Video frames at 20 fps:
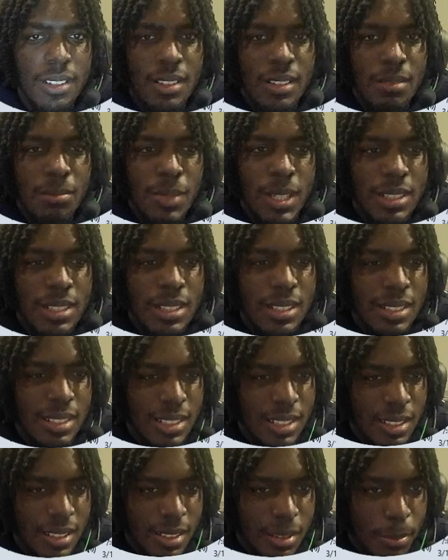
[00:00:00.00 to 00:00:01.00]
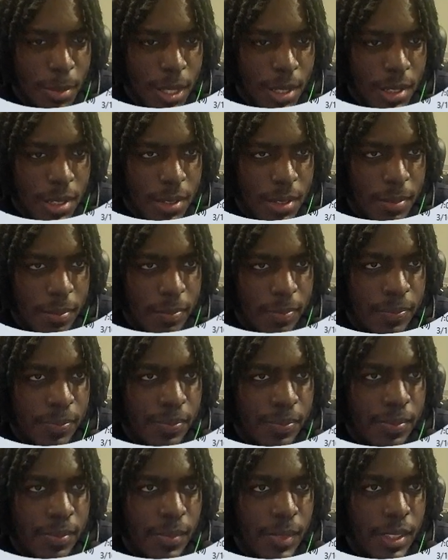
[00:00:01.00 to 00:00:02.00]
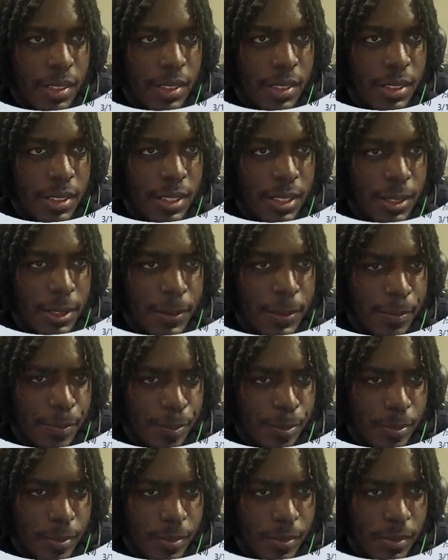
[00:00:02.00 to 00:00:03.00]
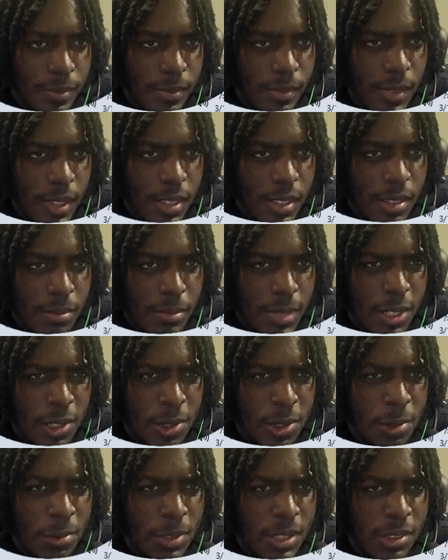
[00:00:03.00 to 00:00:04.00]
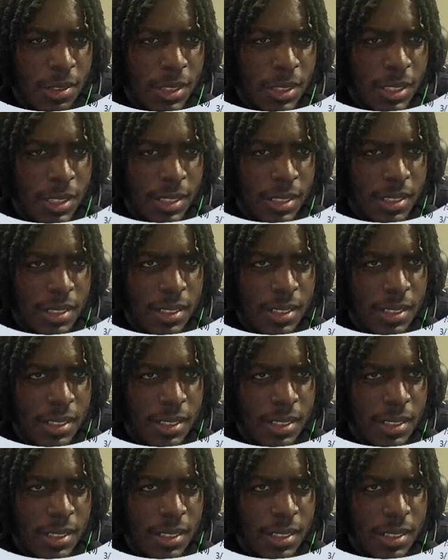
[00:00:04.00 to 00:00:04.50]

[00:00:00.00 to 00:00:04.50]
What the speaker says: Makes it just look better. So my code really quickly.